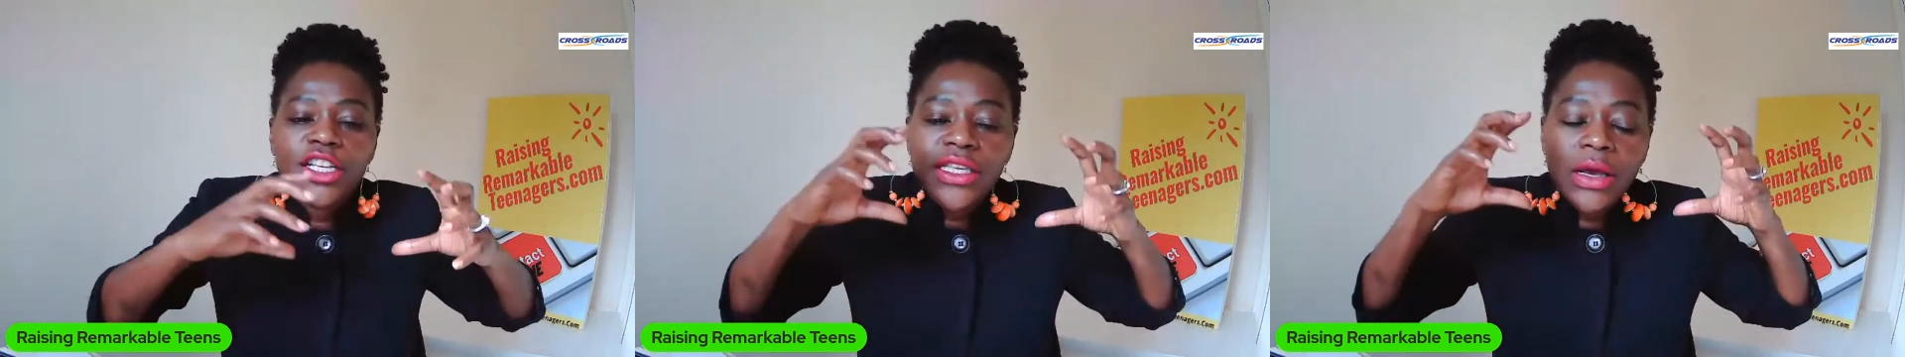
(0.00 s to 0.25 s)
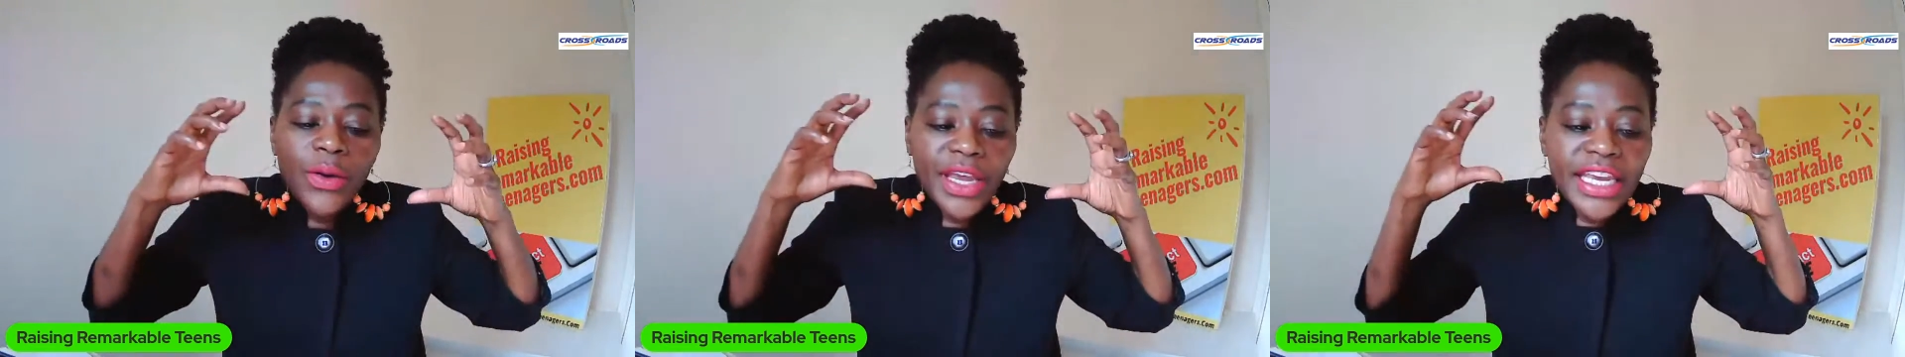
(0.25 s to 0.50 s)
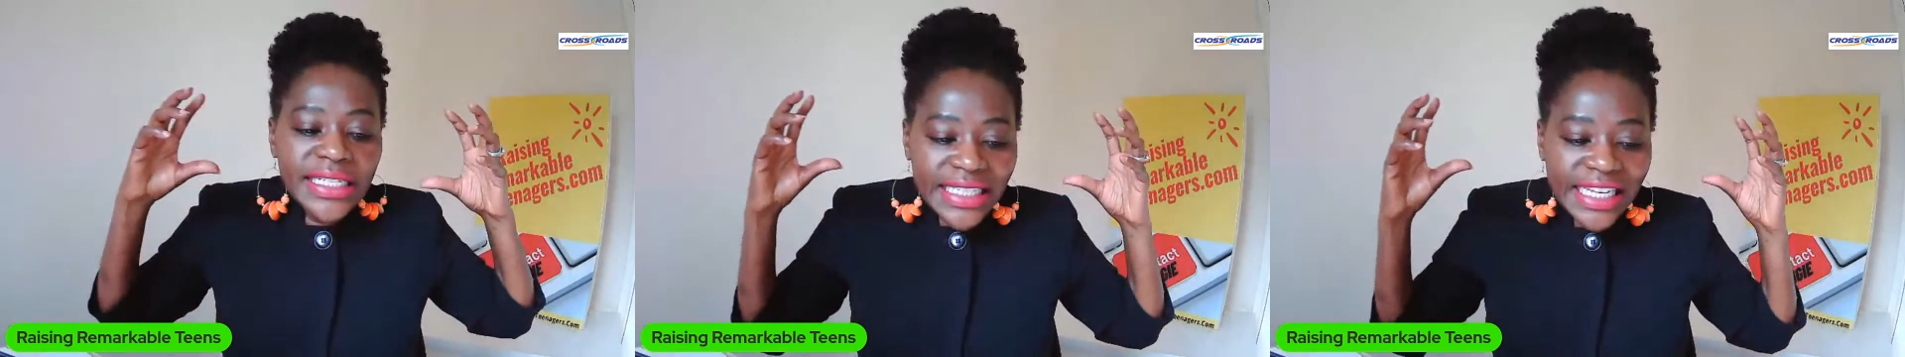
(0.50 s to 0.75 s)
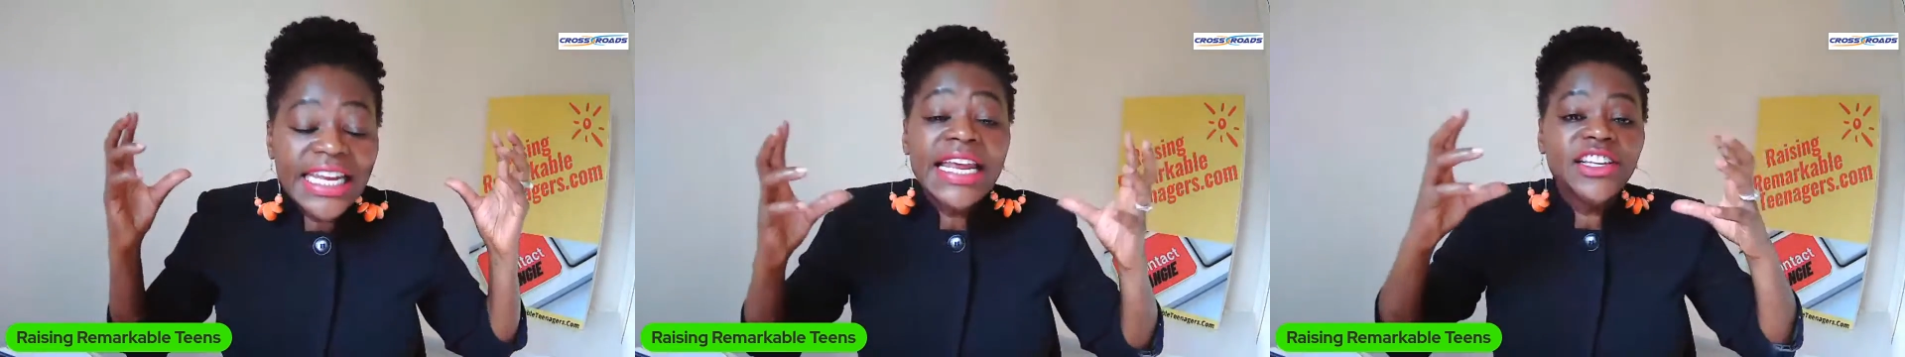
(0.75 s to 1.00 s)
So in
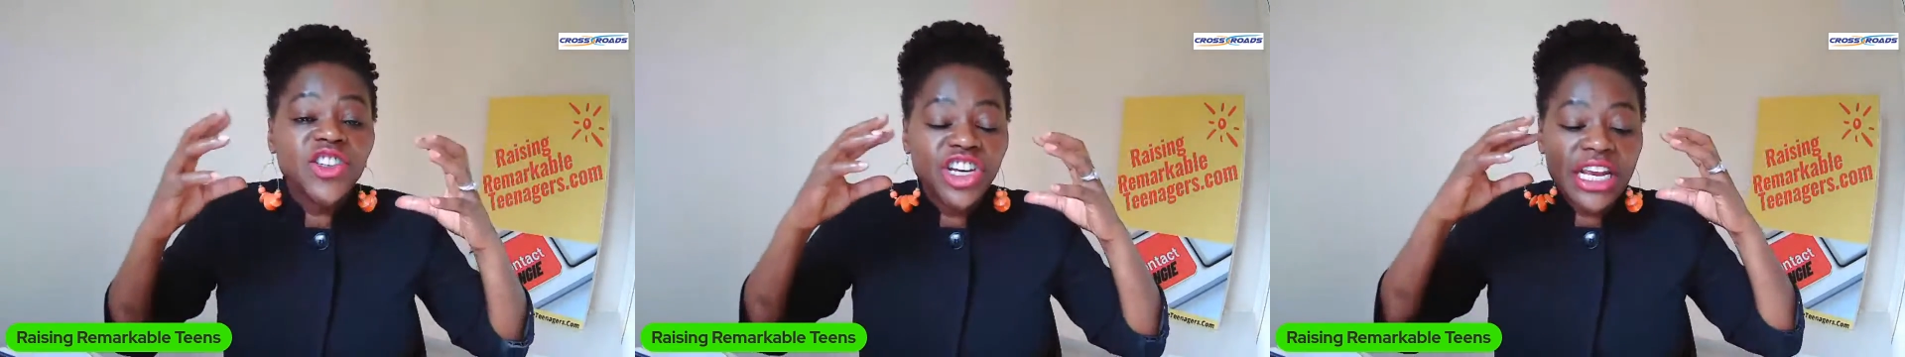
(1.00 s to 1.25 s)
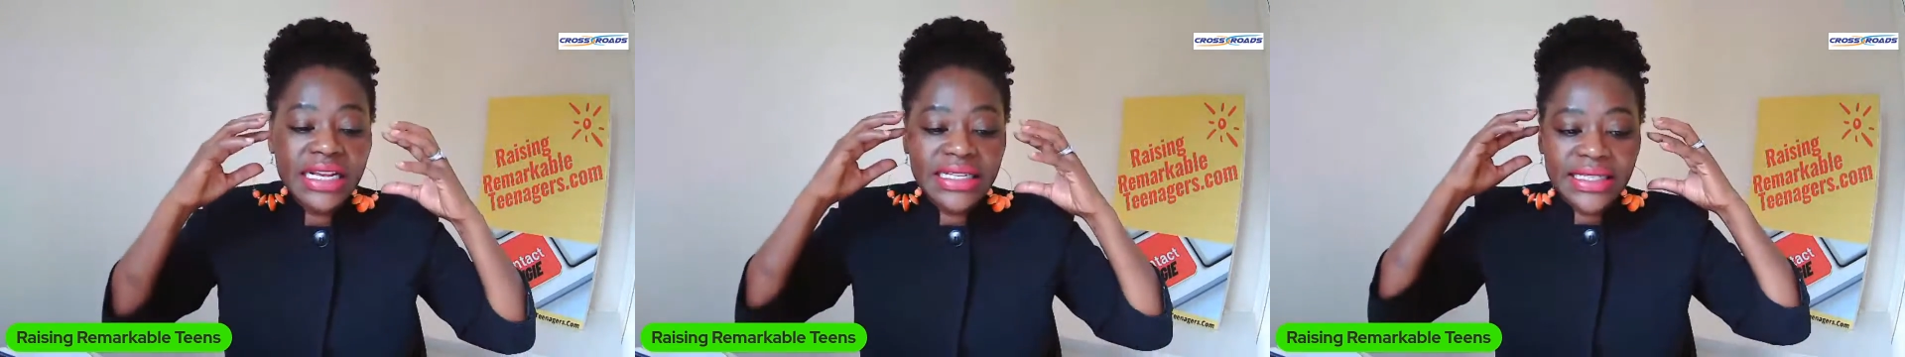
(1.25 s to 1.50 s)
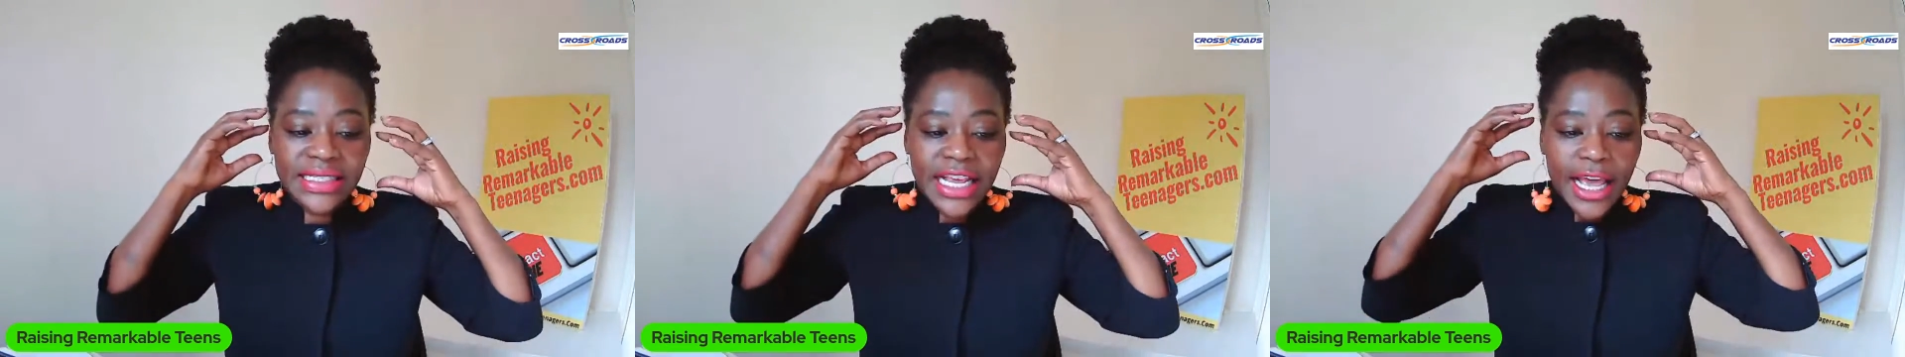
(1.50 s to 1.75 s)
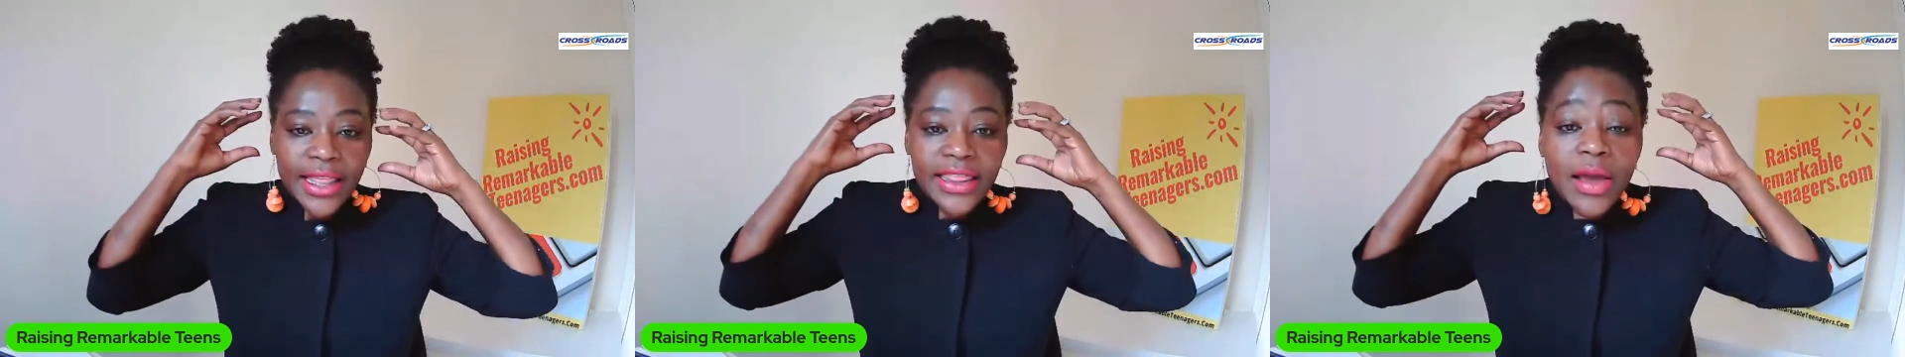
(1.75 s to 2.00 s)
teenage years,
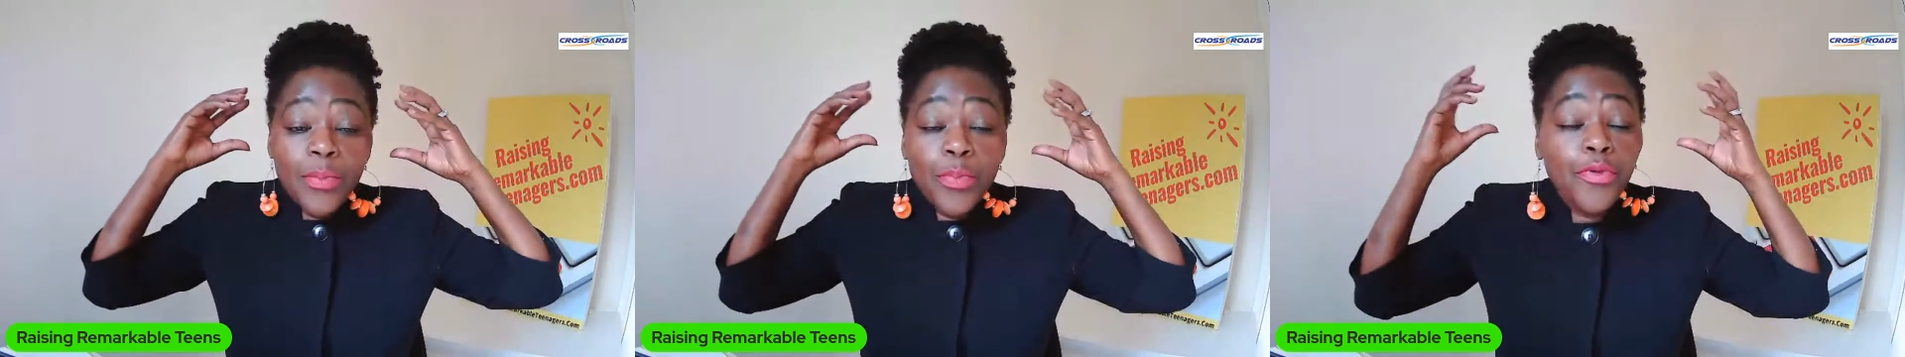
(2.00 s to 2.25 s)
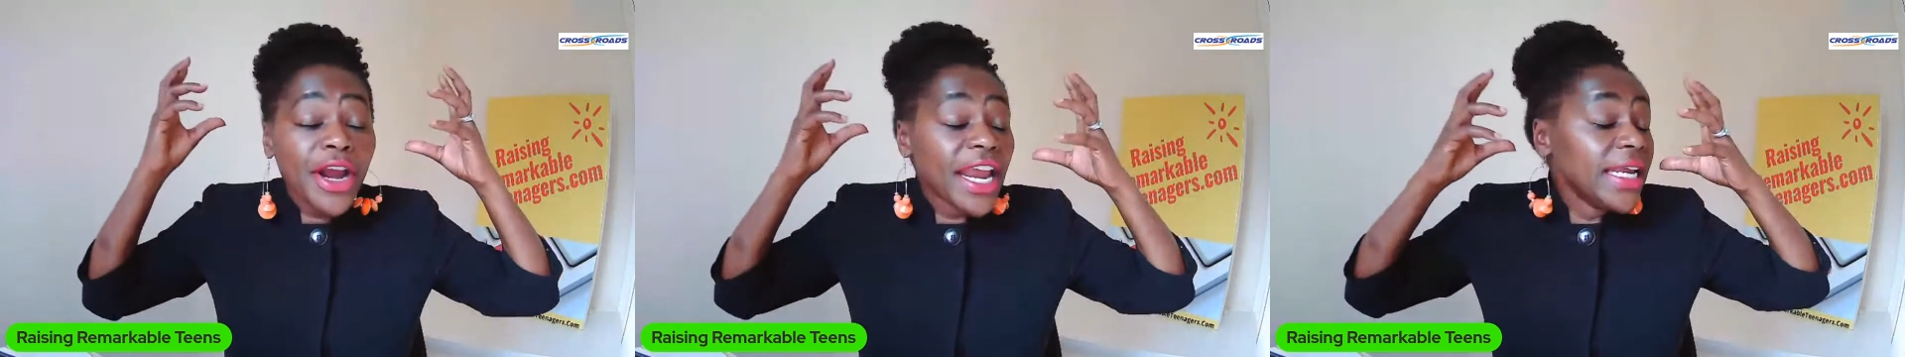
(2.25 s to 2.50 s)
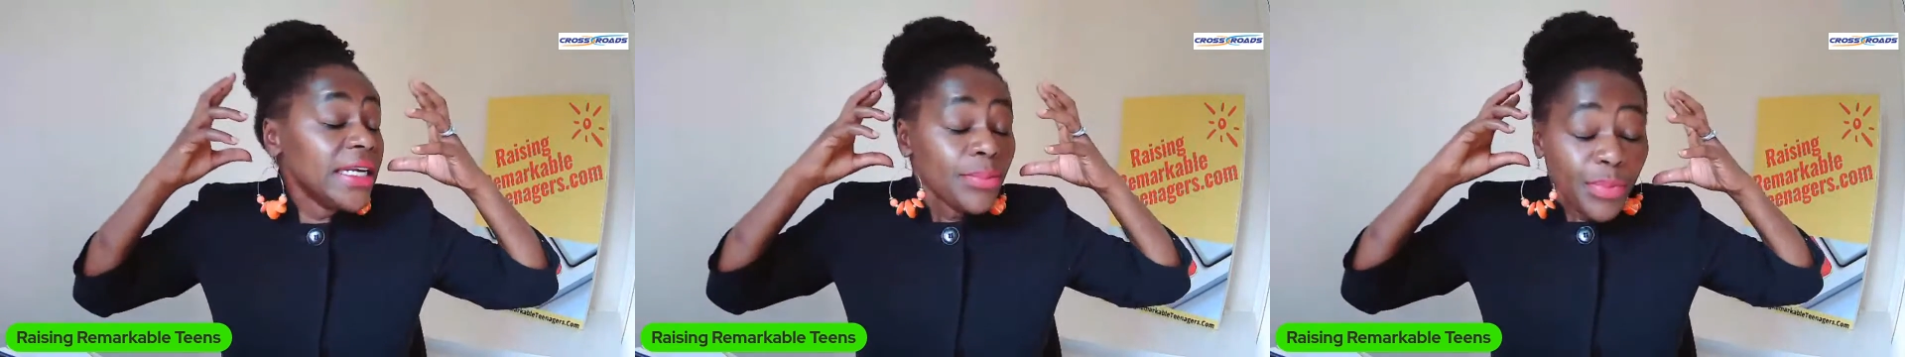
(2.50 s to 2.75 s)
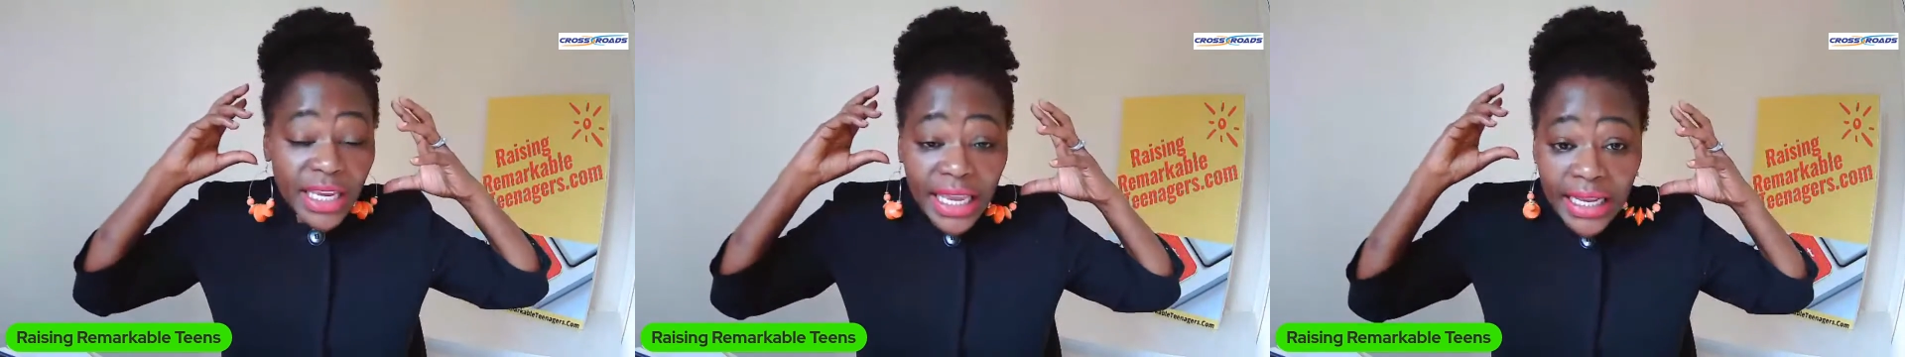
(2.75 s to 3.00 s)
their
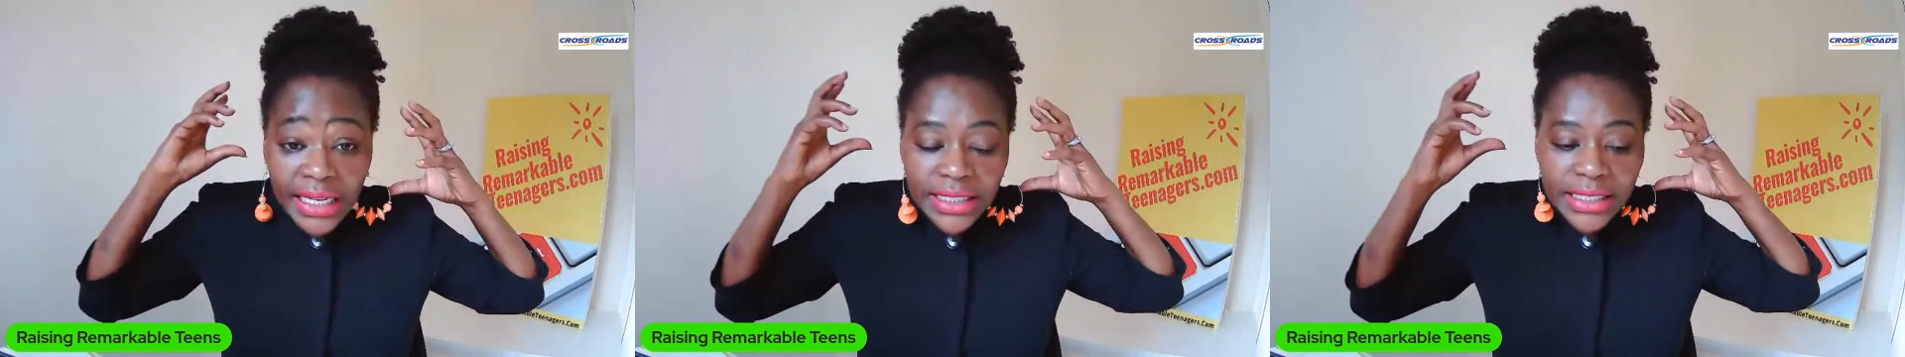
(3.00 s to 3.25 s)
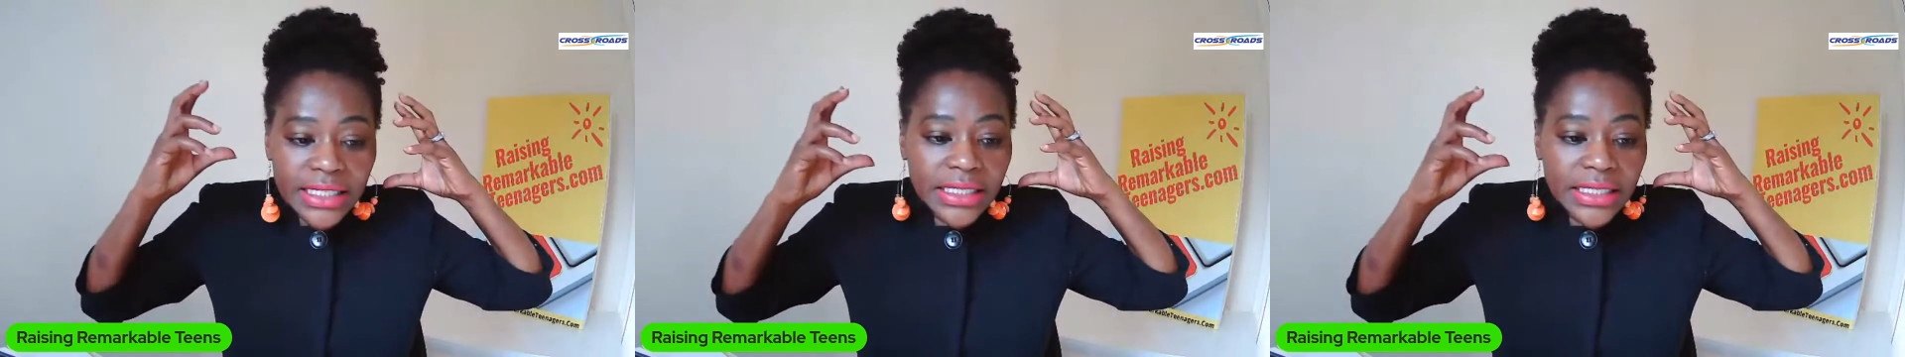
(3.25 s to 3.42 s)
brain begins